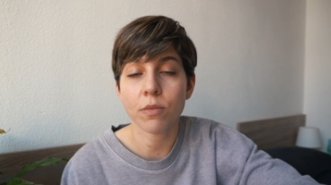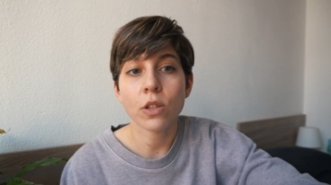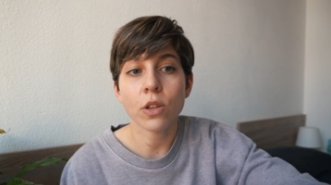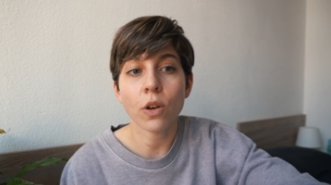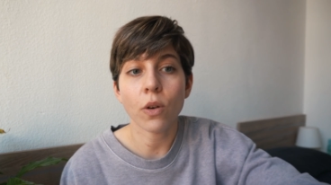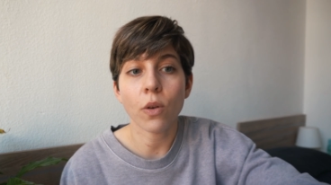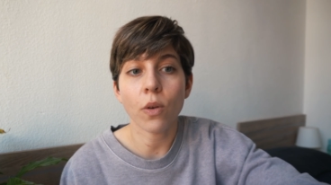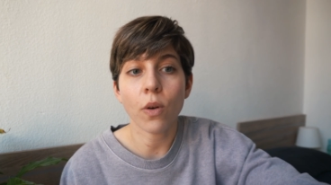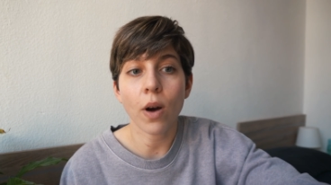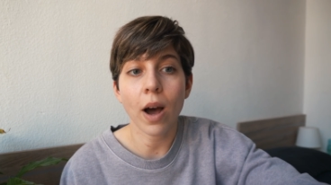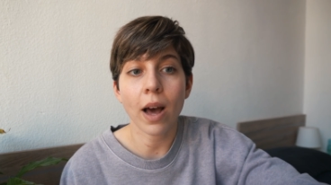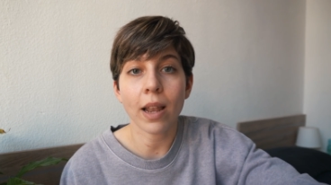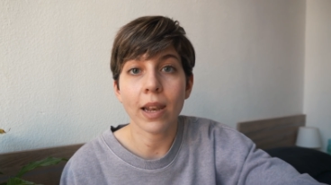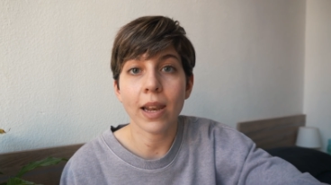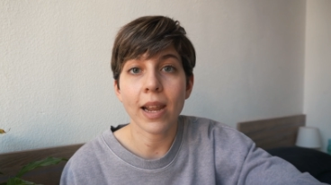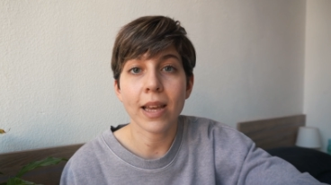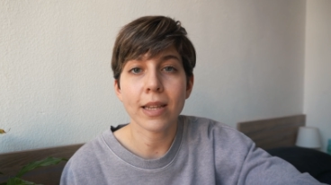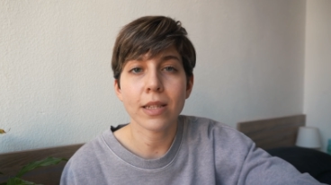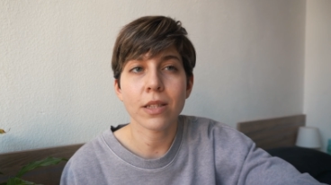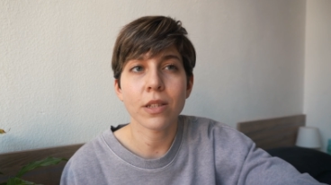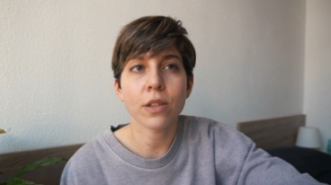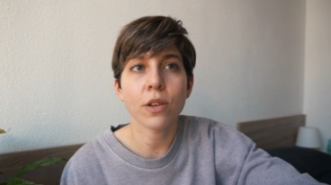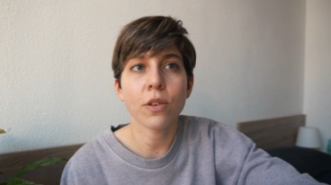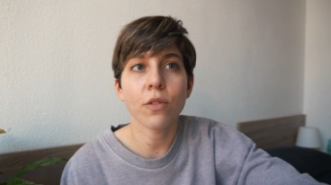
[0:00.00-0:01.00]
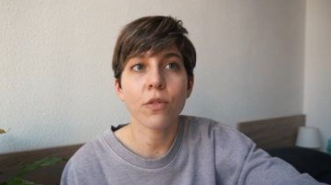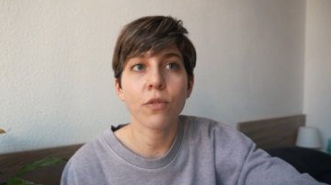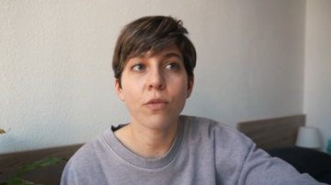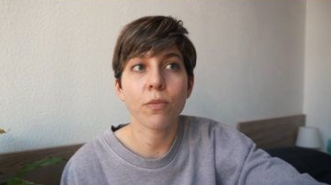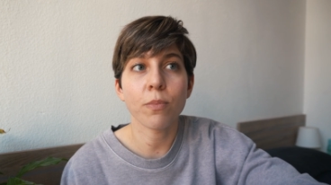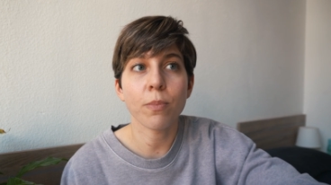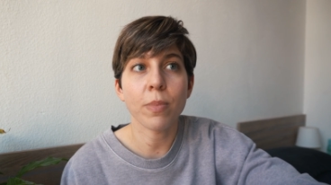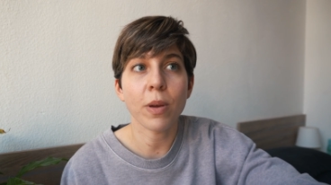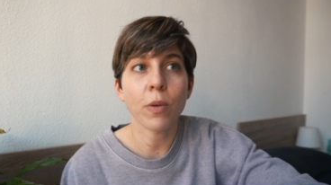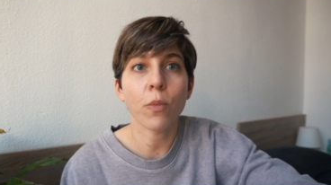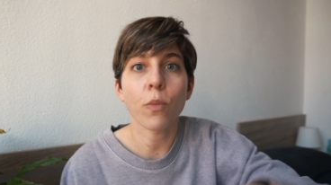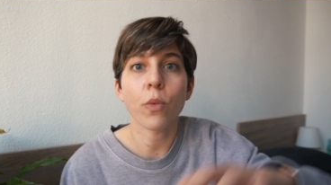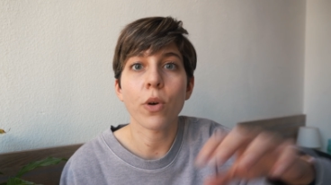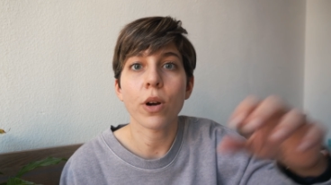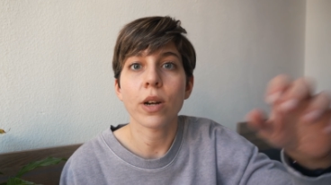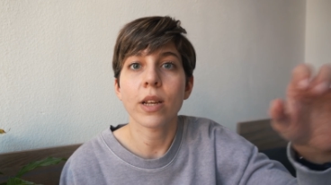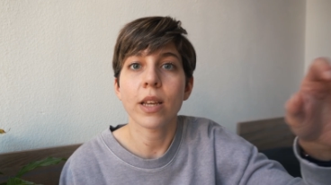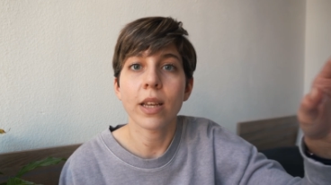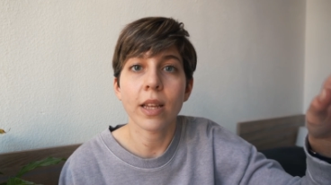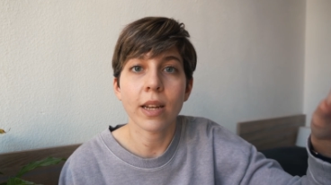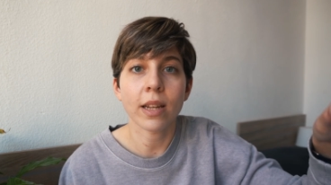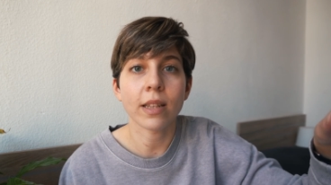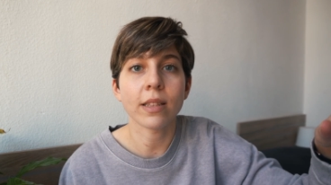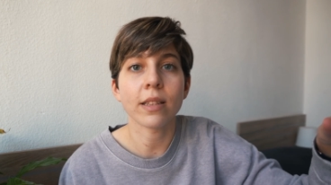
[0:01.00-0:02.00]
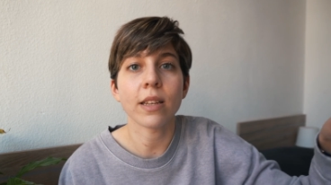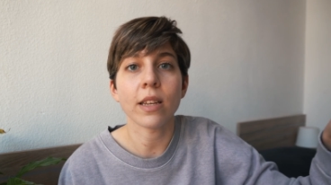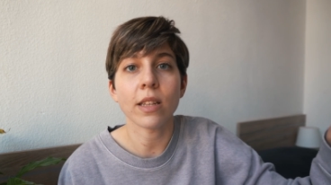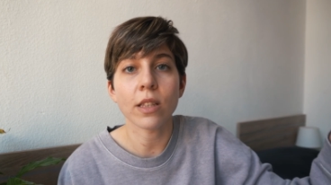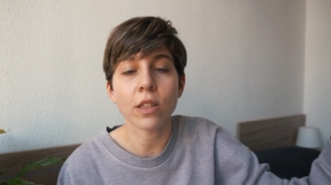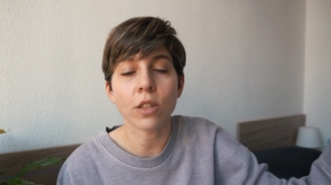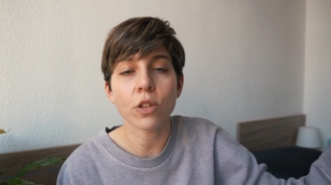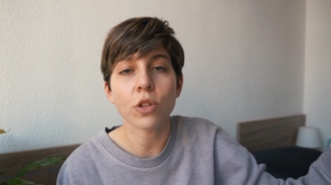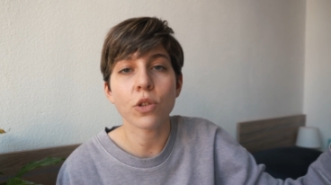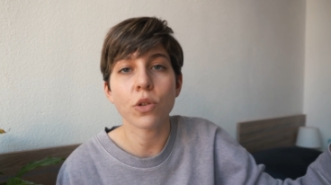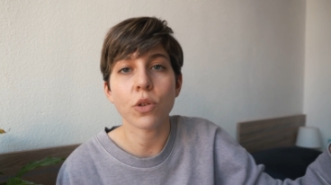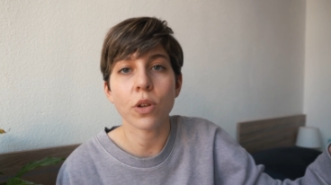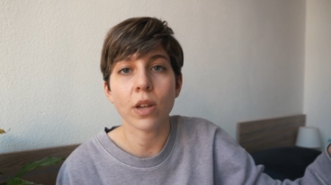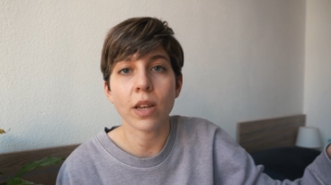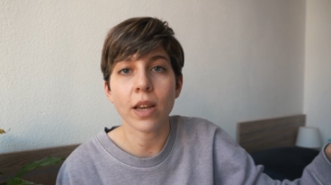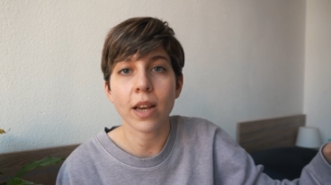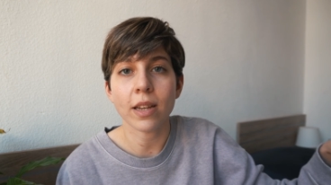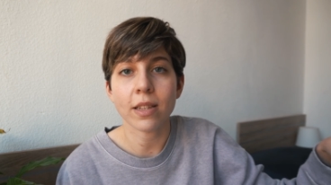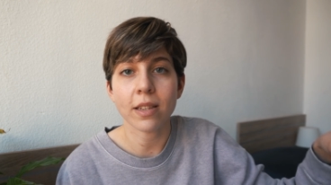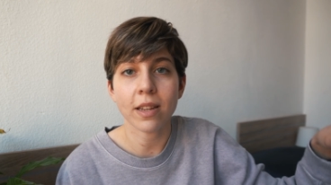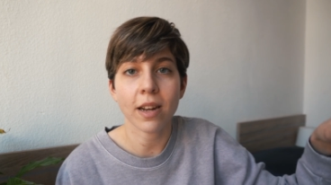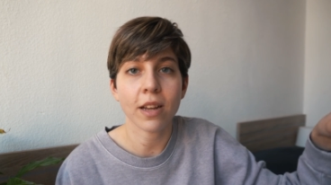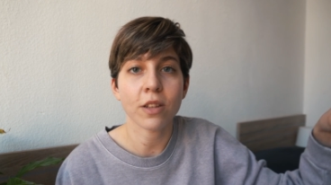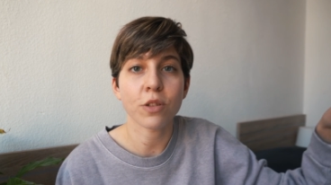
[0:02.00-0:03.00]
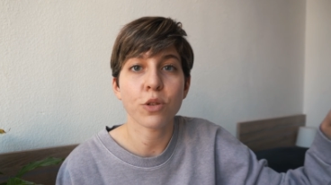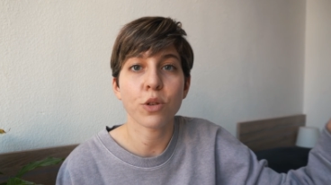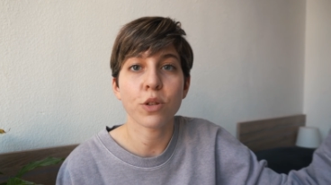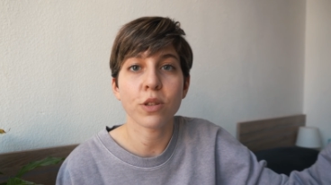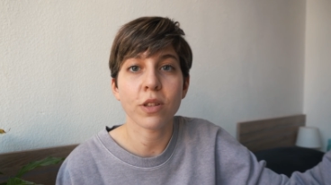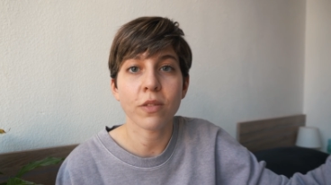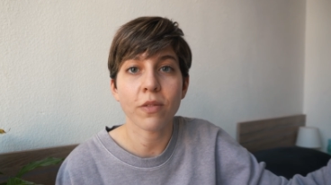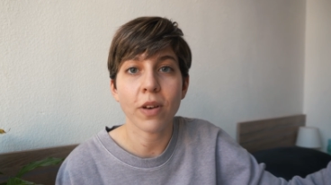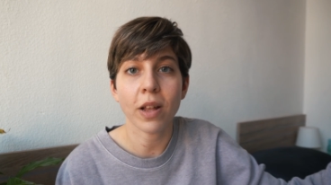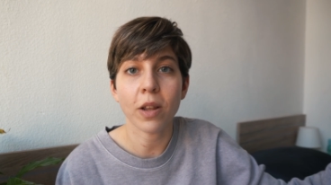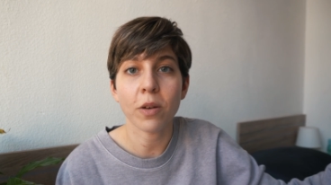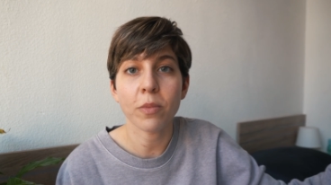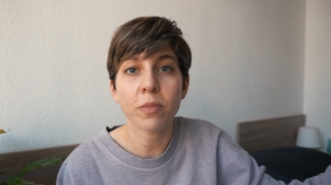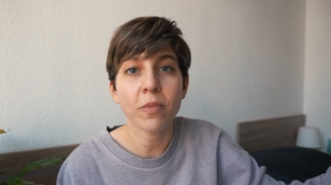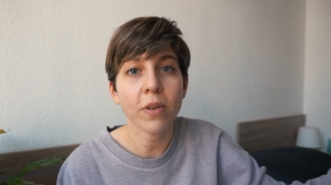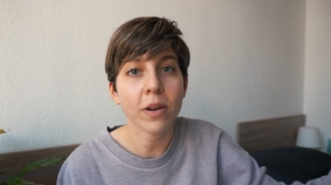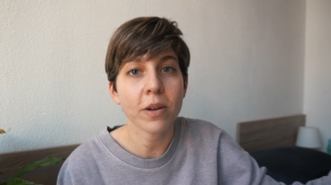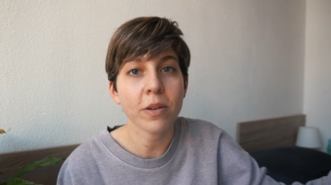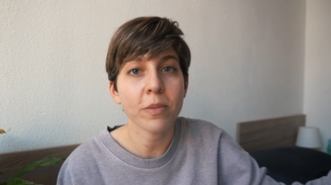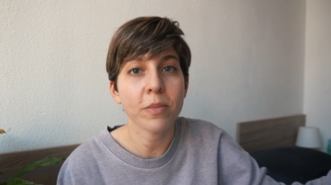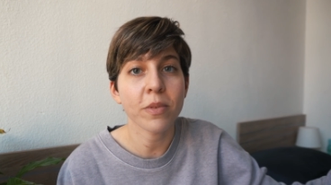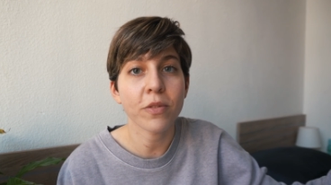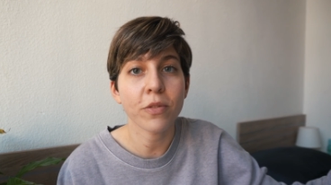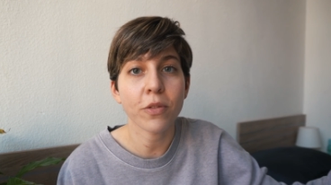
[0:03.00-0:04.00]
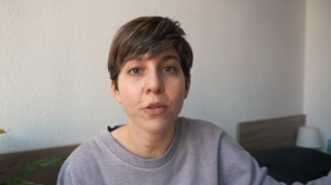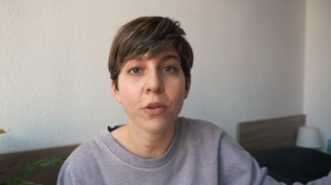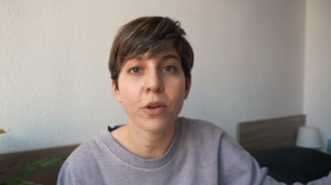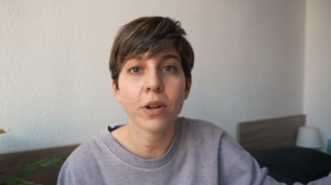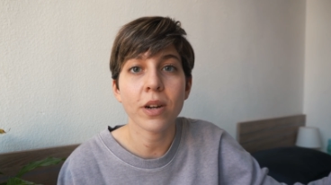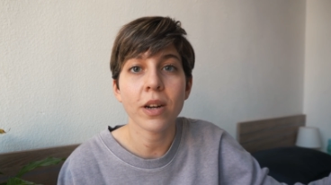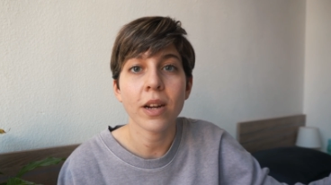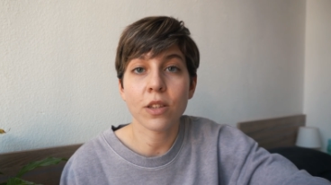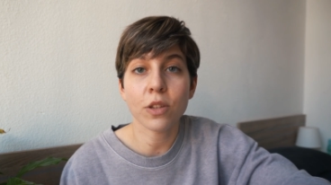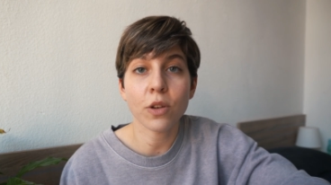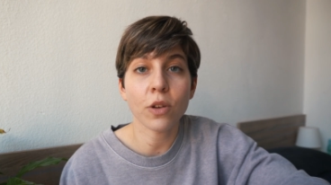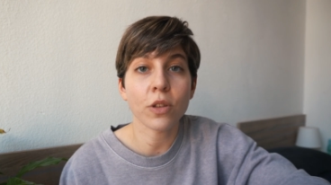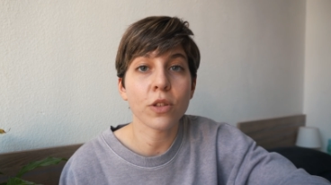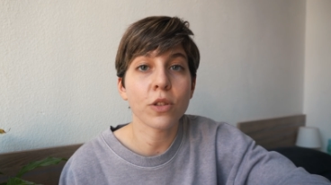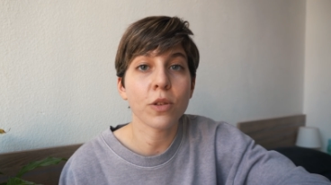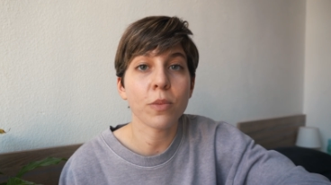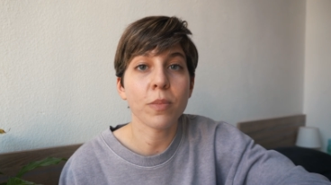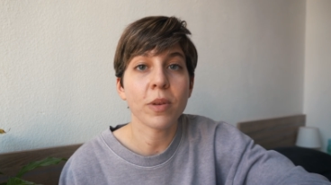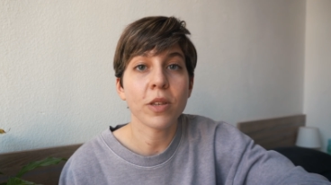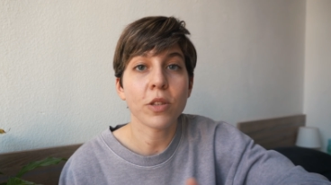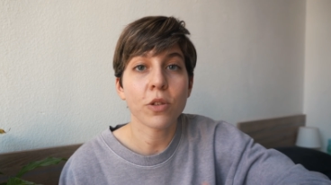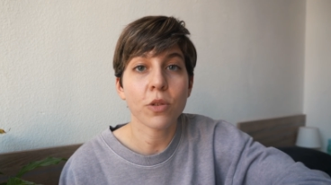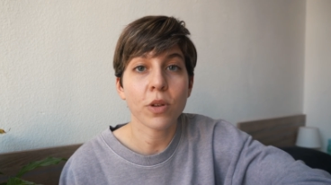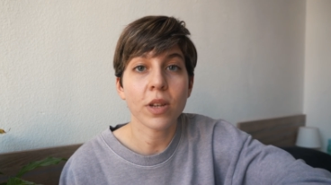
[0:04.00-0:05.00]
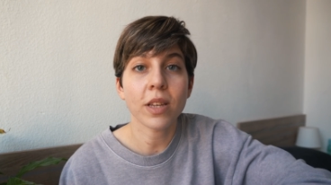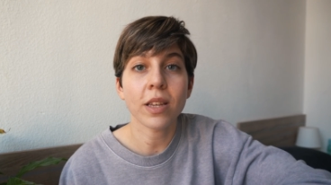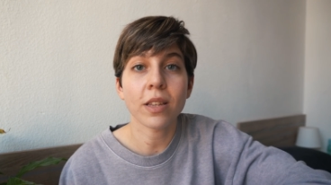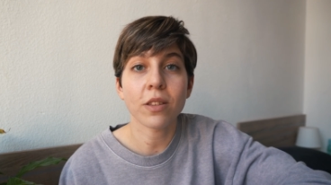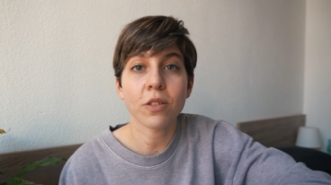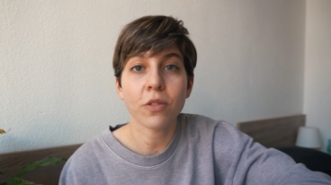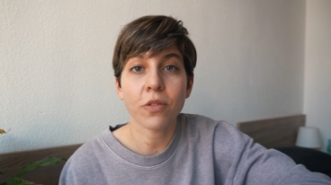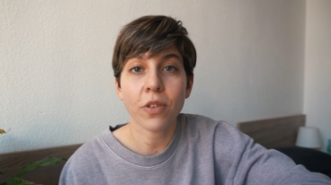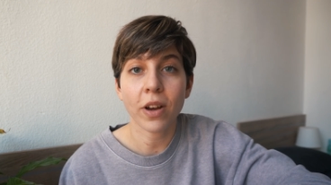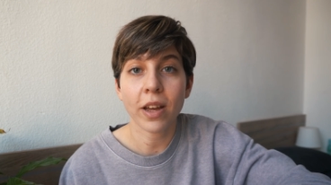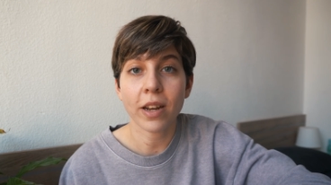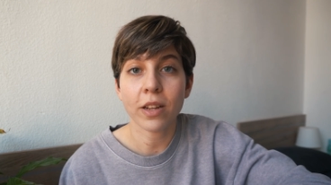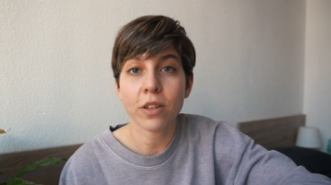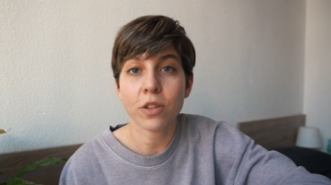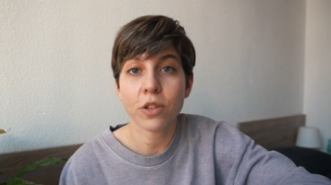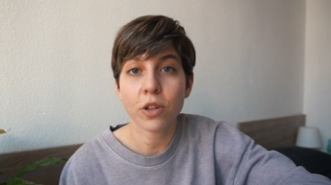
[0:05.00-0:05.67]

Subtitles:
So unless you've been working in the industry as an Android developer before, it's going to be tricky to find a